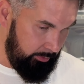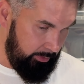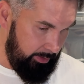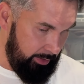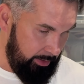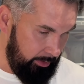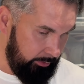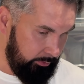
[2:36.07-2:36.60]

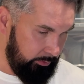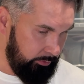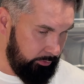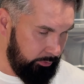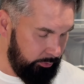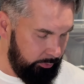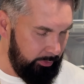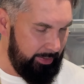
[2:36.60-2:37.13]
yeah,
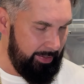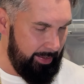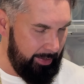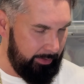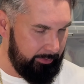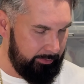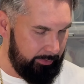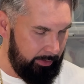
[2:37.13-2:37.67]

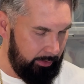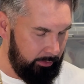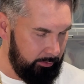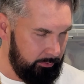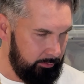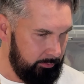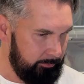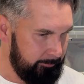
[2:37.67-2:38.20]
3XL.
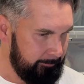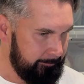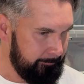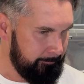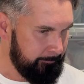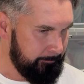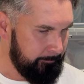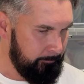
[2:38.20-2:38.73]

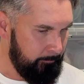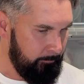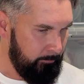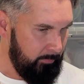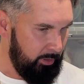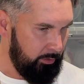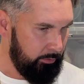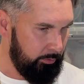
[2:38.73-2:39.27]

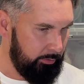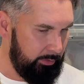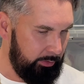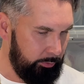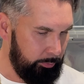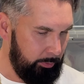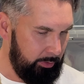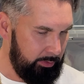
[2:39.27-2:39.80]
So
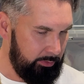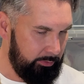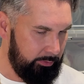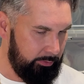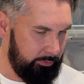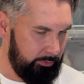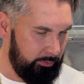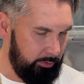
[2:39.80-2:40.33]
this one is
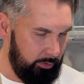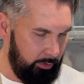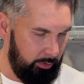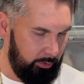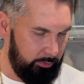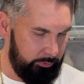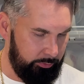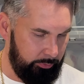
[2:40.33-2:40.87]

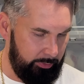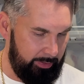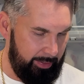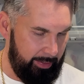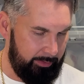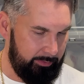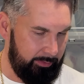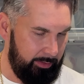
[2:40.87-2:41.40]
called
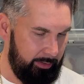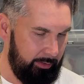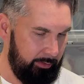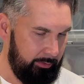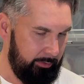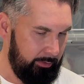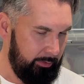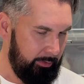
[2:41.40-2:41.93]
3XL
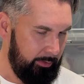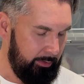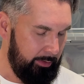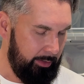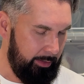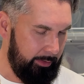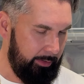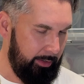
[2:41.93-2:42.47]

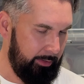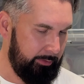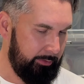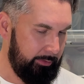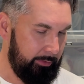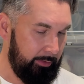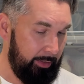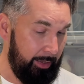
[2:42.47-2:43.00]
and not
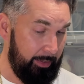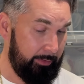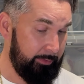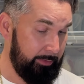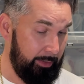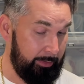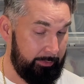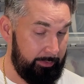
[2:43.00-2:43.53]

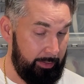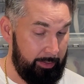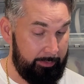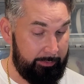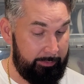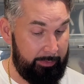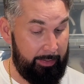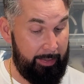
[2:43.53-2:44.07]

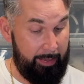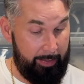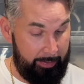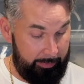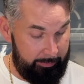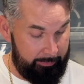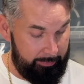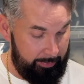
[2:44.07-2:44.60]

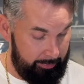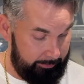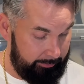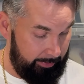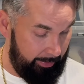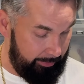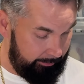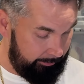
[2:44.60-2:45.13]
XXXL as
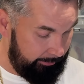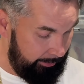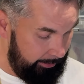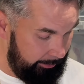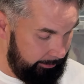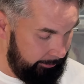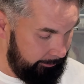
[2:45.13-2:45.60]
I said.